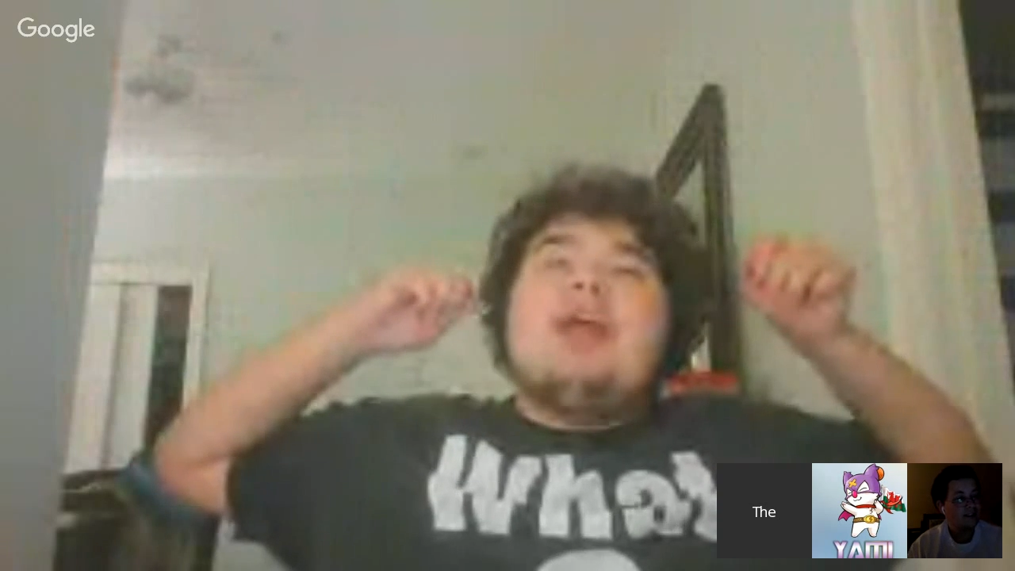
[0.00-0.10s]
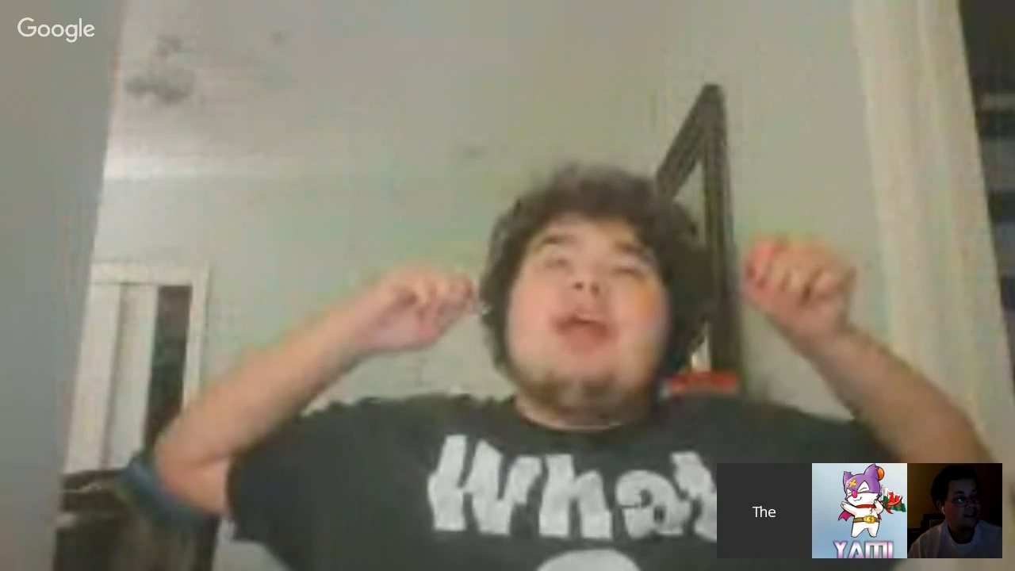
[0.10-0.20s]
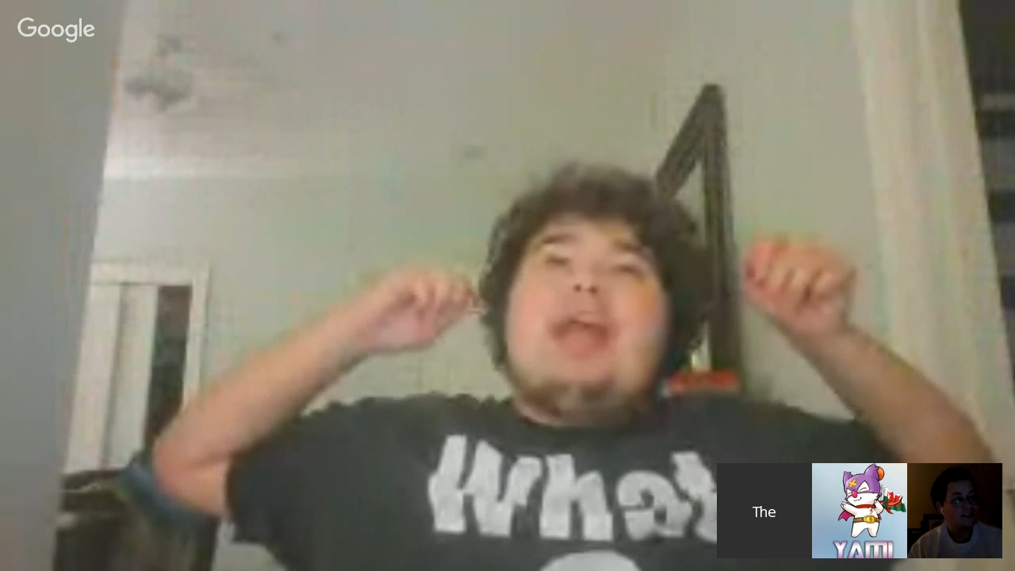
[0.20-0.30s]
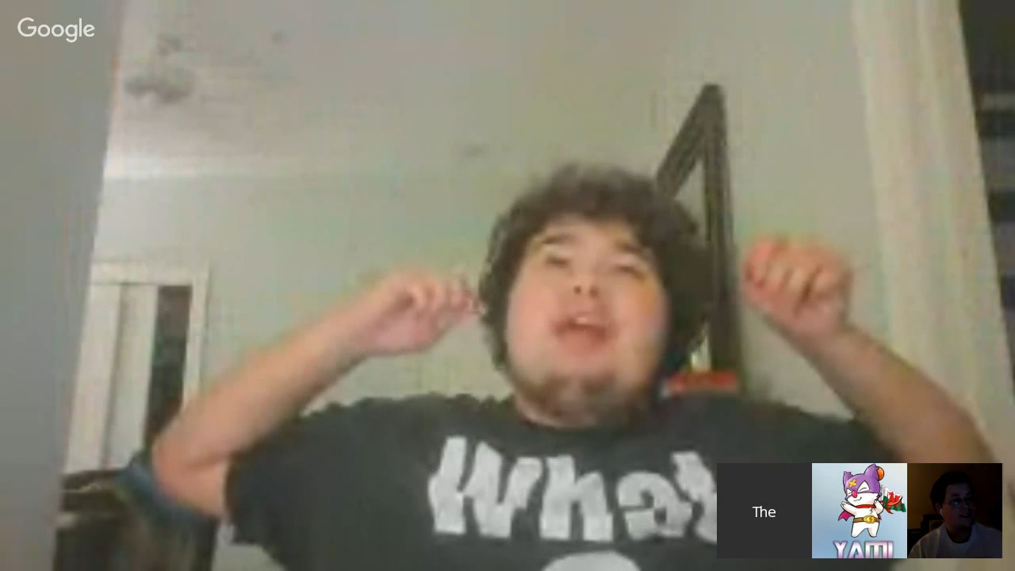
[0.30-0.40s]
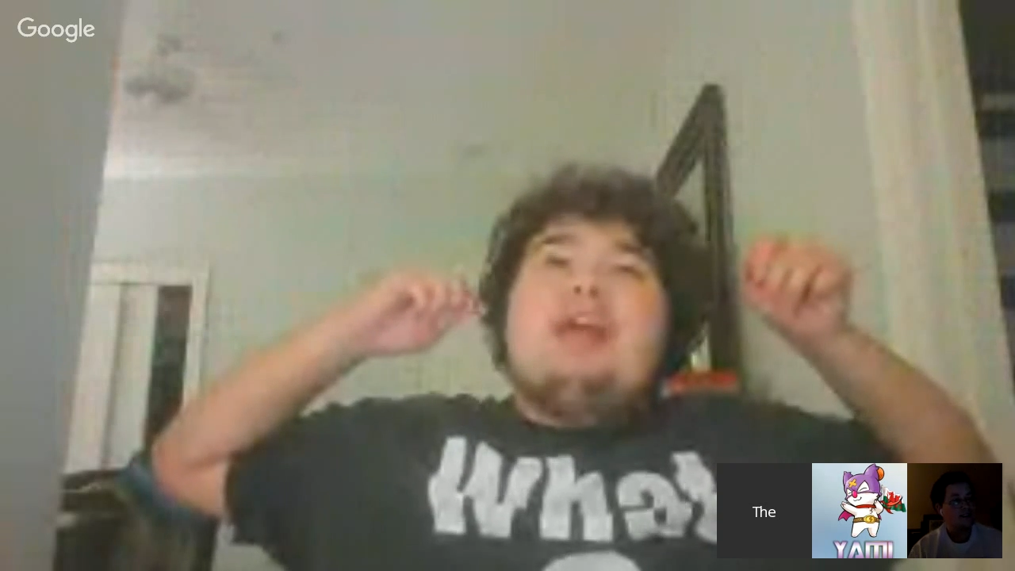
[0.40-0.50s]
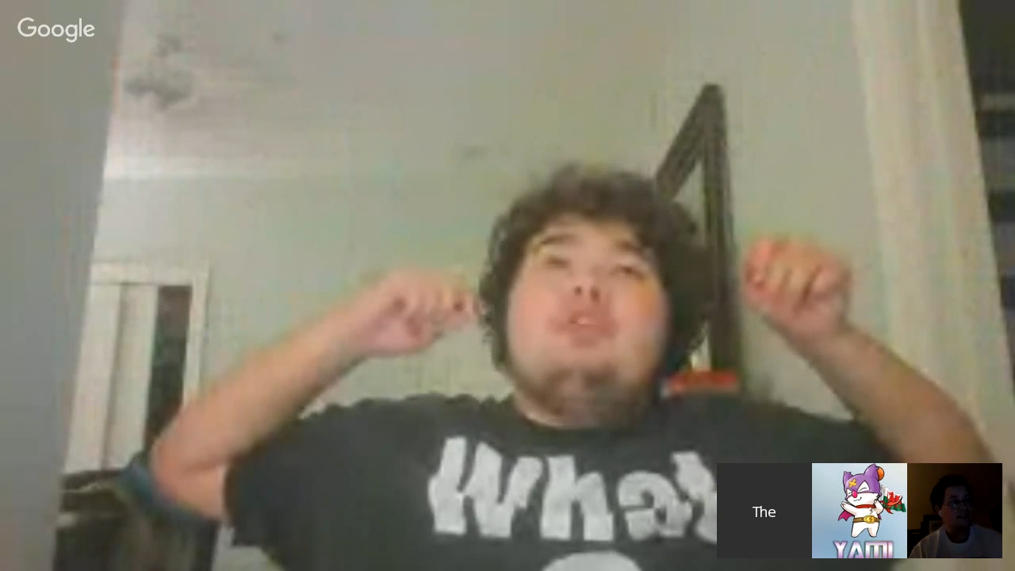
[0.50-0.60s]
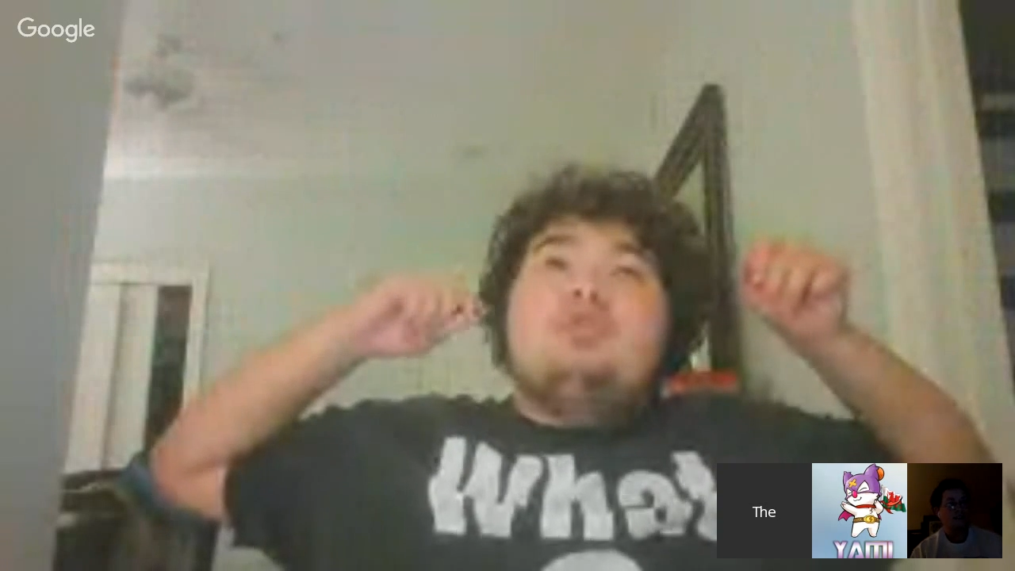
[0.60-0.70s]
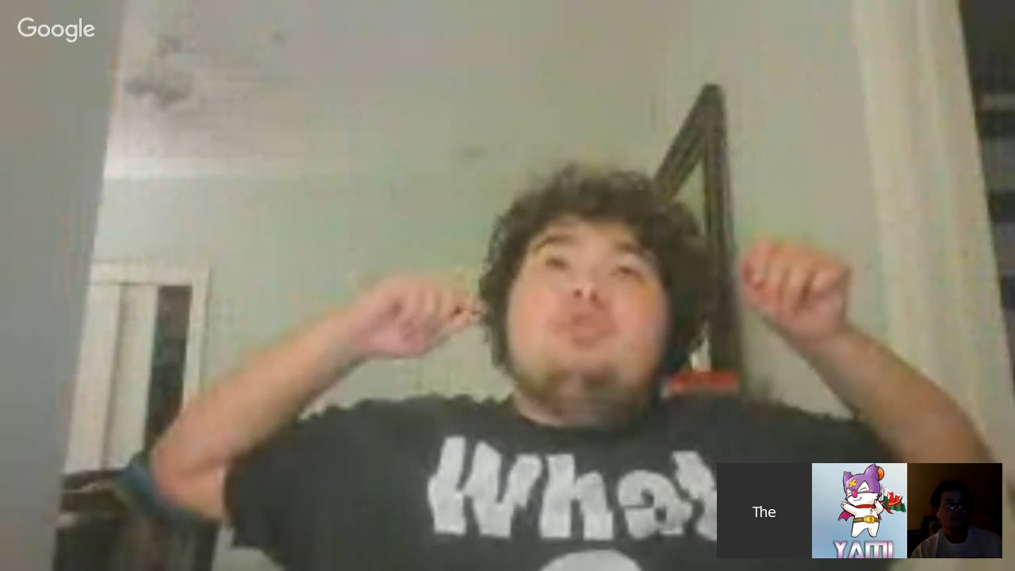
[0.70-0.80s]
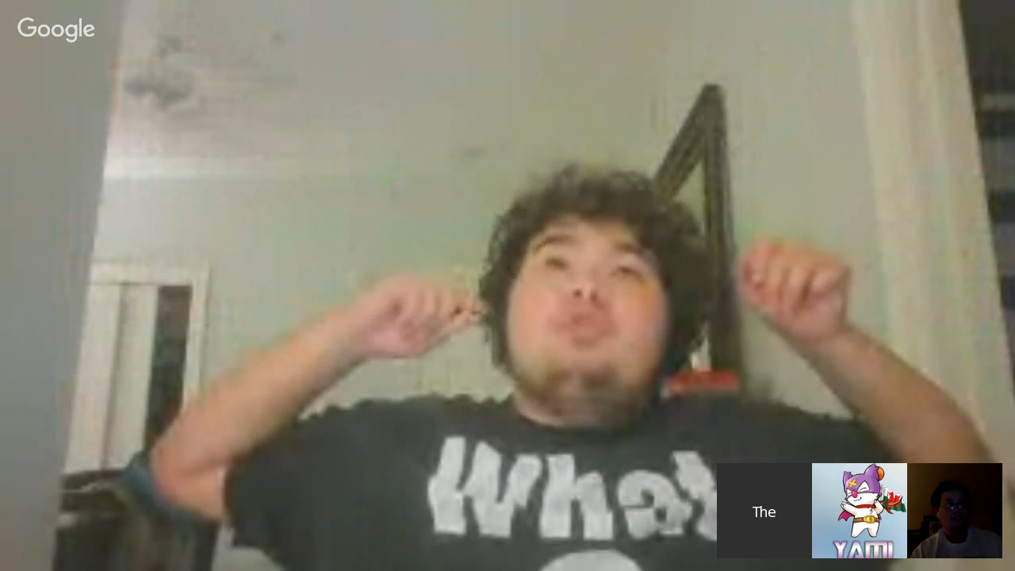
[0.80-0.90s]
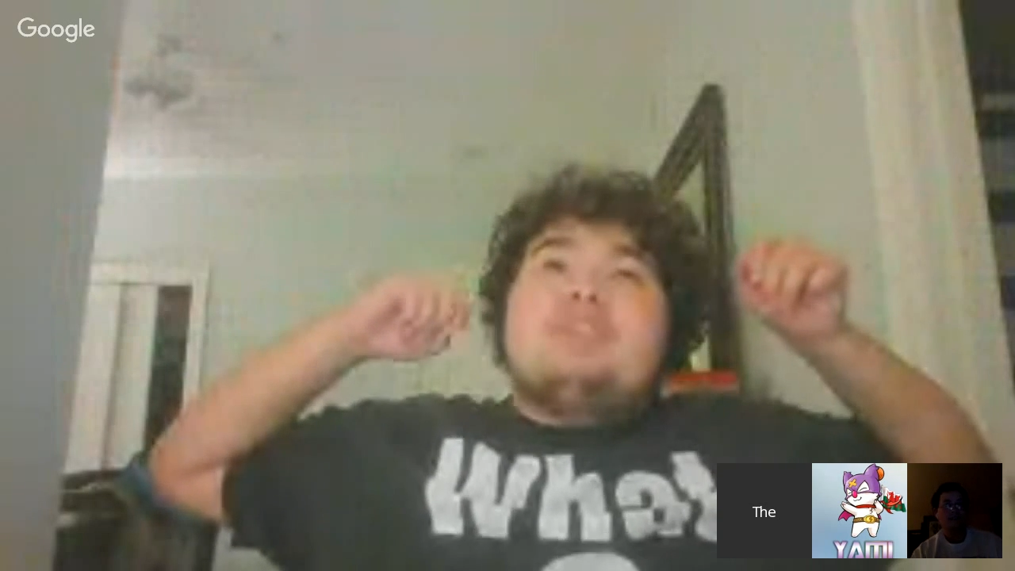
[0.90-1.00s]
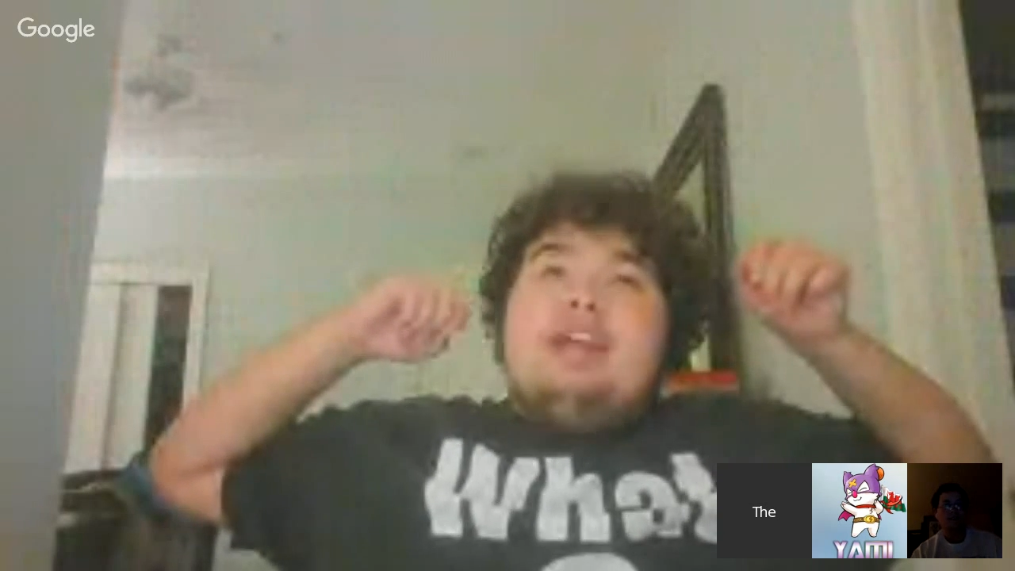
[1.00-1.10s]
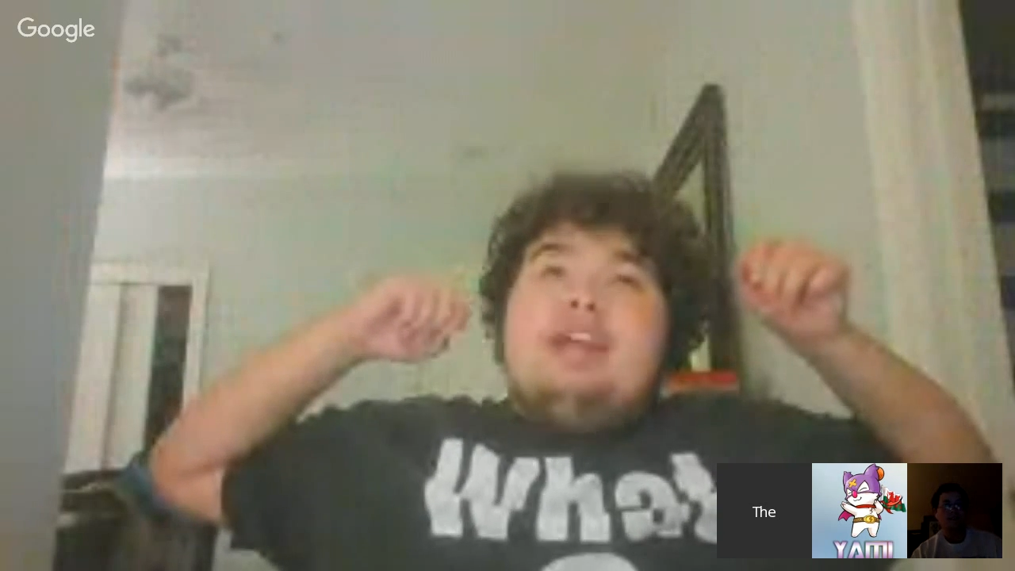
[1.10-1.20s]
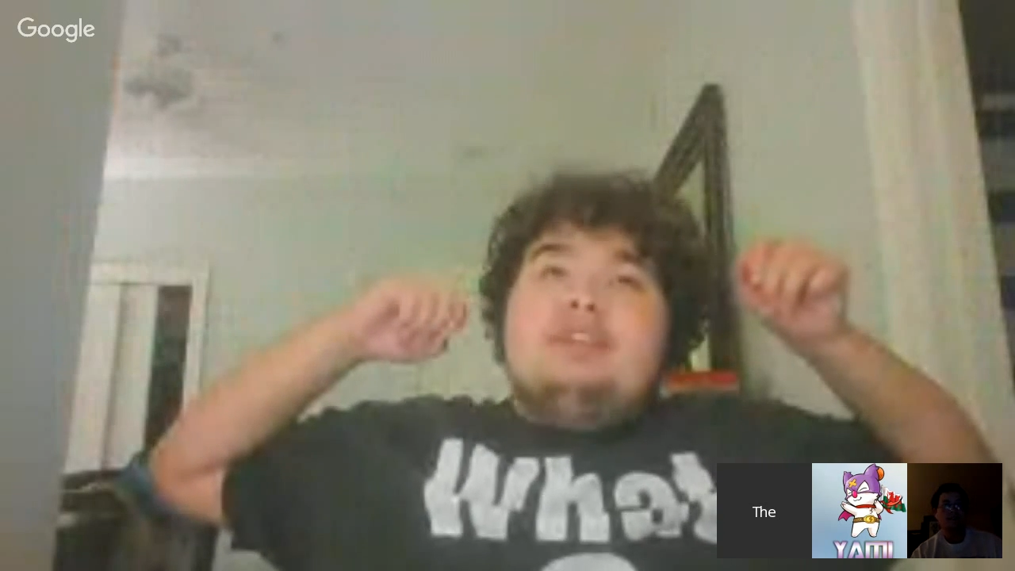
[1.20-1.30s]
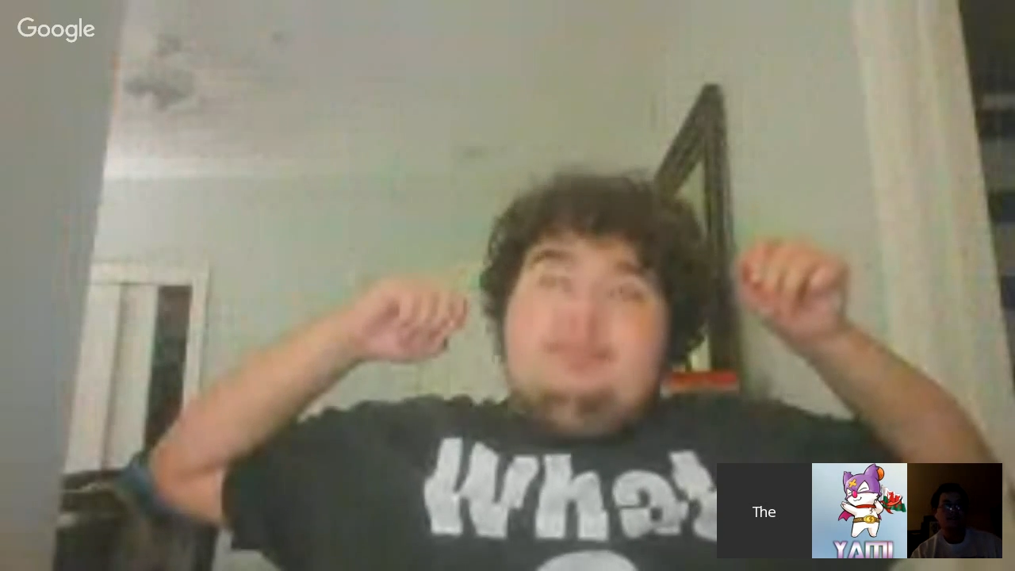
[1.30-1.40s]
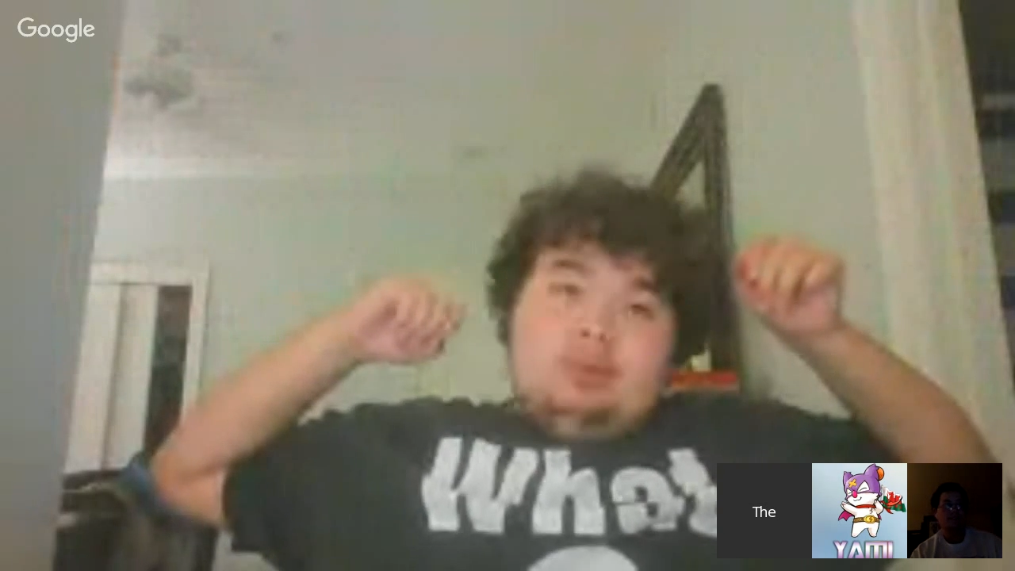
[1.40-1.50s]
and you
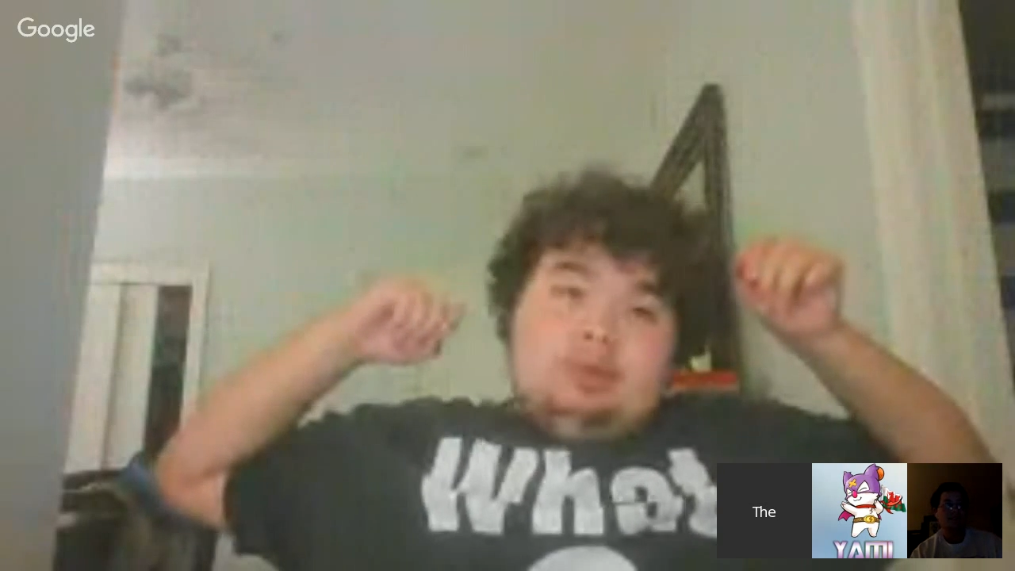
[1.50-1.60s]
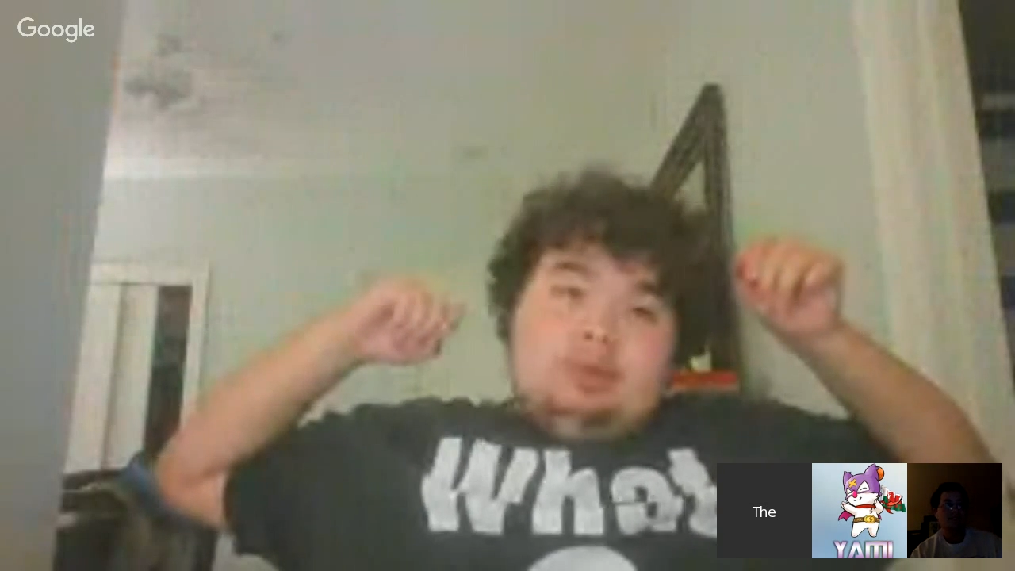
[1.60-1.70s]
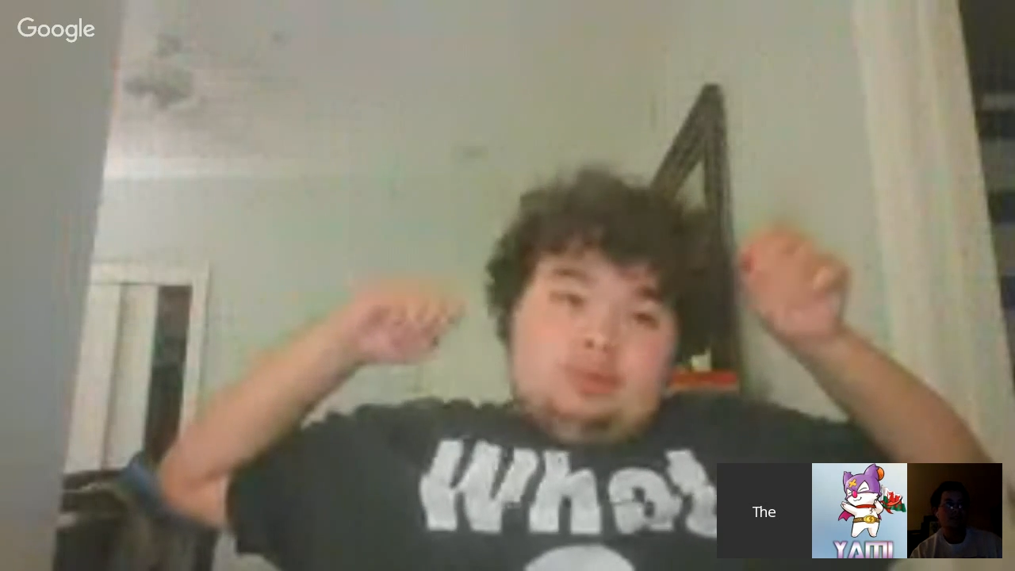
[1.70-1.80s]
decided to put